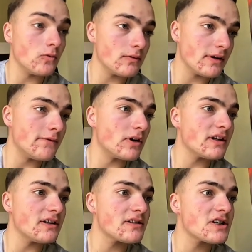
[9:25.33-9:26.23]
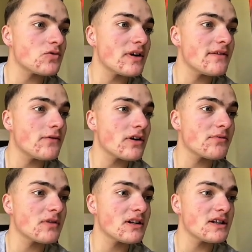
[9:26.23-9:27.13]
Avoid entries when 5
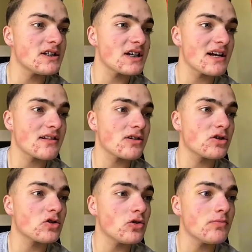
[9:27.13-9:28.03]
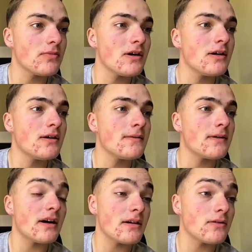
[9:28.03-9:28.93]
minute is at the top
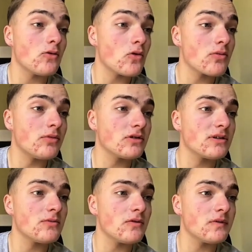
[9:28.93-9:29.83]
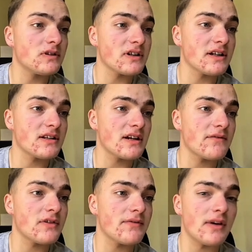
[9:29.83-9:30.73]
or bottom of a trend and
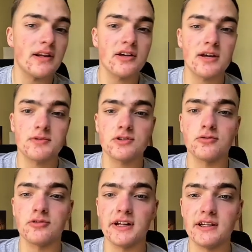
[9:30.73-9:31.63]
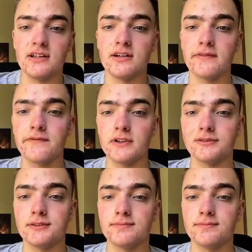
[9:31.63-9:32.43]
fair value gaps already filled.